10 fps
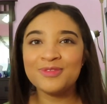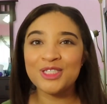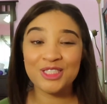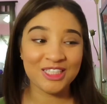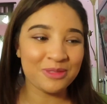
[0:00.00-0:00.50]

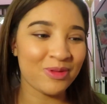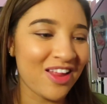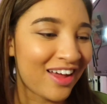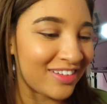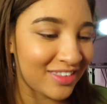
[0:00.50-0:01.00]
she's
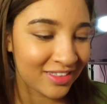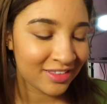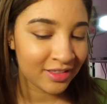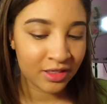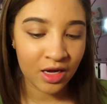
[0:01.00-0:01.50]
plugged.
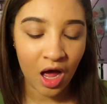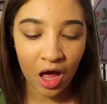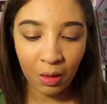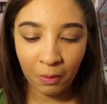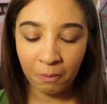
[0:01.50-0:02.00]

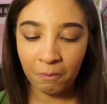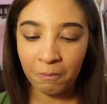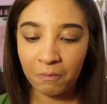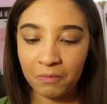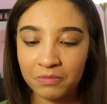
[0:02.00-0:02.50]
Oh!
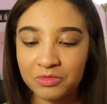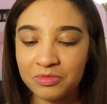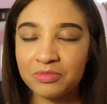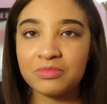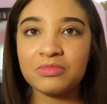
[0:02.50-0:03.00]

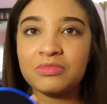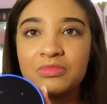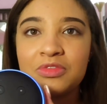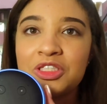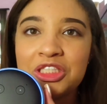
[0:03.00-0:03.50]

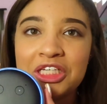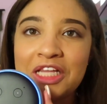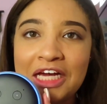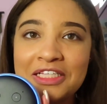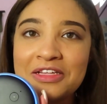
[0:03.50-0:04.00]
She
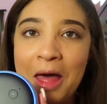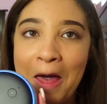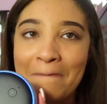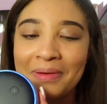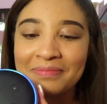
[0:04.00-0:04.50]
lights
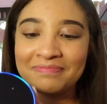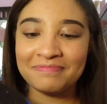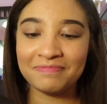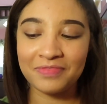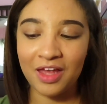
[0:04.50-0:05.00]
up.
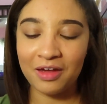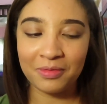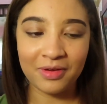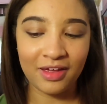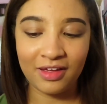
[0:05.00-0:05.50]

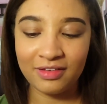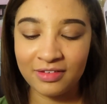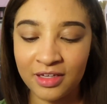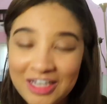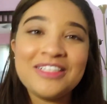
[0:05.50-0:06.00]
Okay.
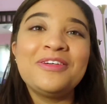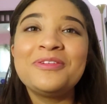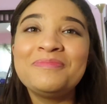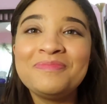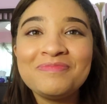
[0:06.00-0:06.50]
Okay,
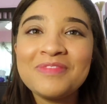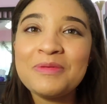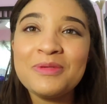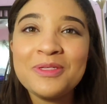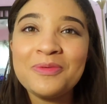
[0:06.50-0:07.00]
so I'm
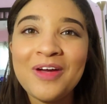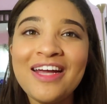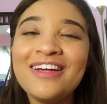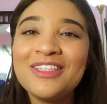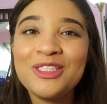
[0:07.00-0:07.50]
supposed to
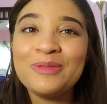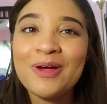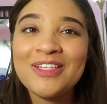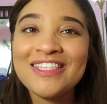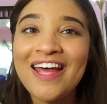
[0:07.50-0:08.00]
wait and she's
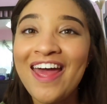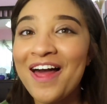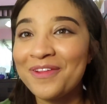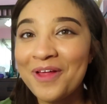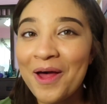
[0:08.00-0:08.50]
supposed to say
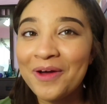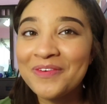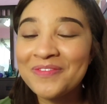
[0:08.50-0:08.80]
hello